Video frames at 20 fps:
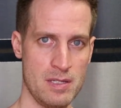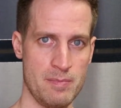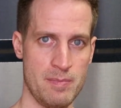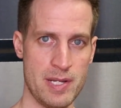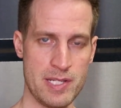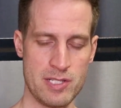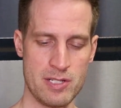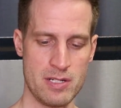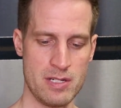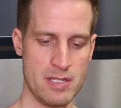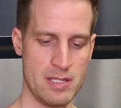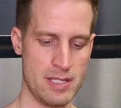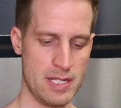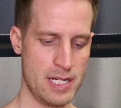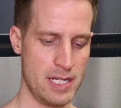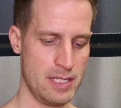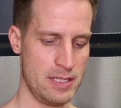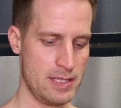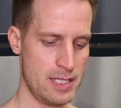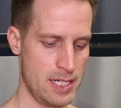buzzer
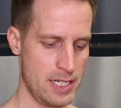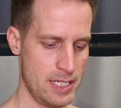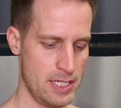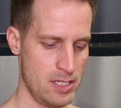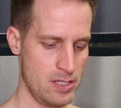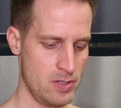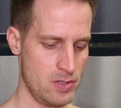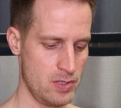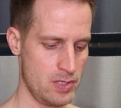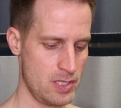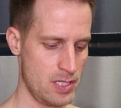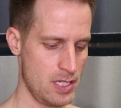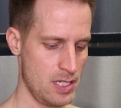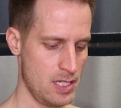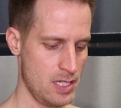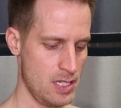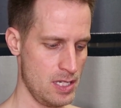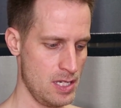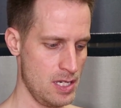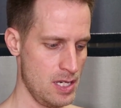that I use.
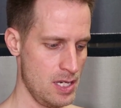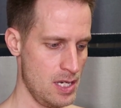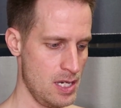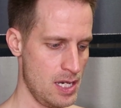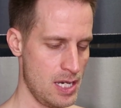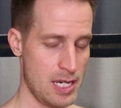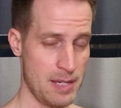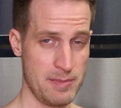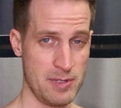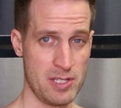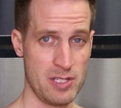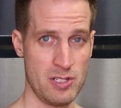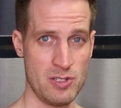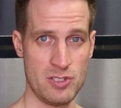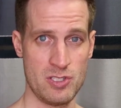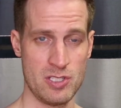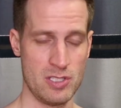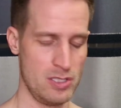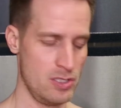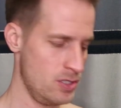You can
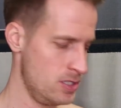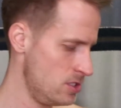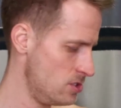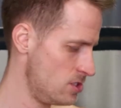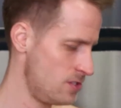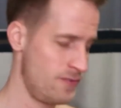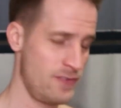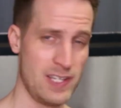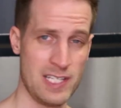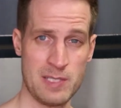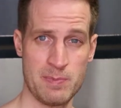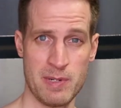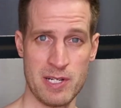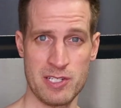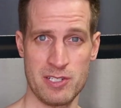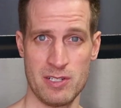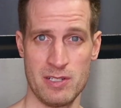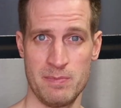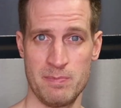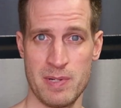use your face
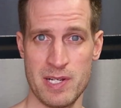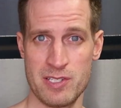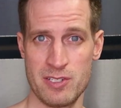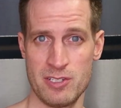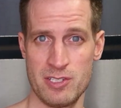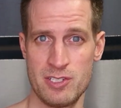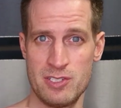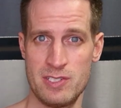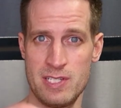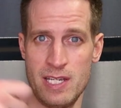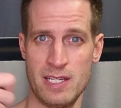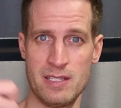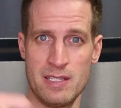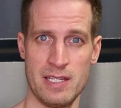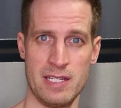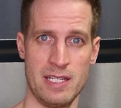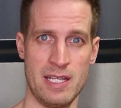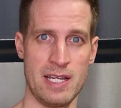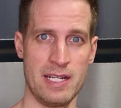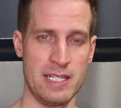buzzer. Just take
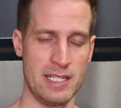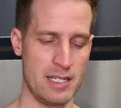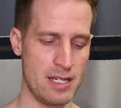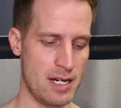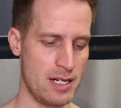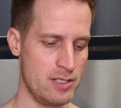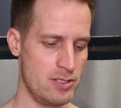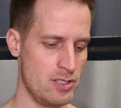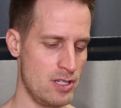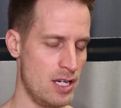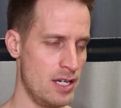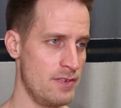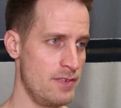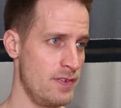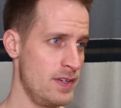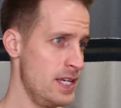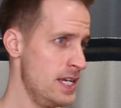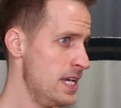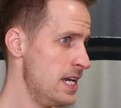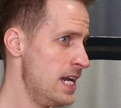any guards
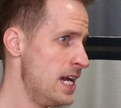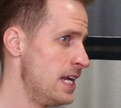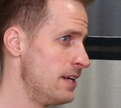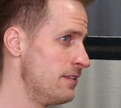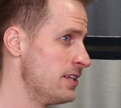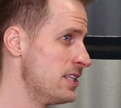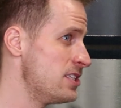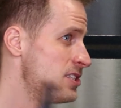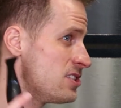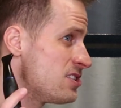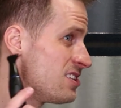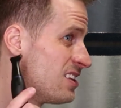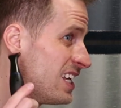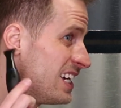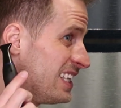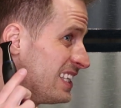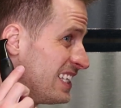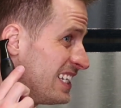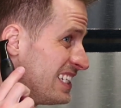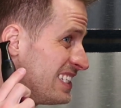off, and really just
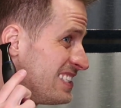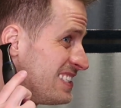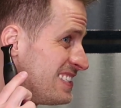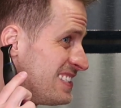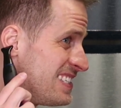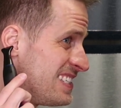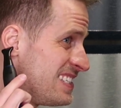lightly